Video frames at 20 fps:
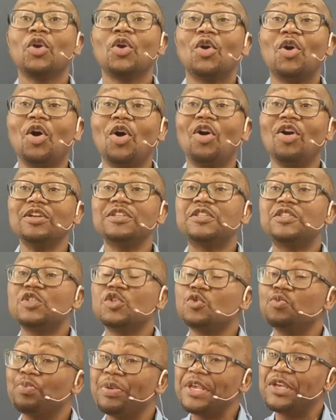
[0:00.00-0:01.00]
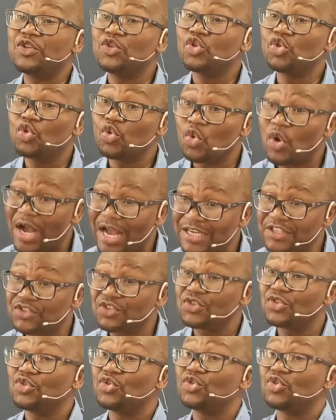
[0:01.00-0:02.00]
God speaks to
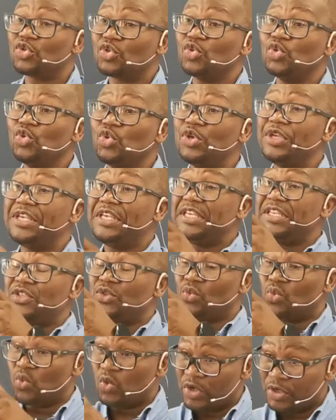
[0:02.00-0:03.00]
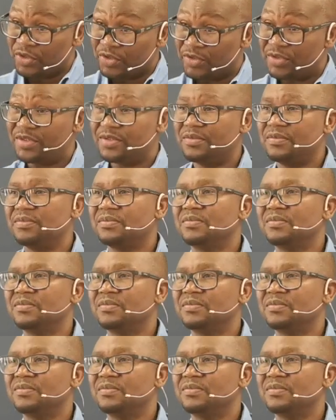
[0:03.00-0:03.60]
us through his word.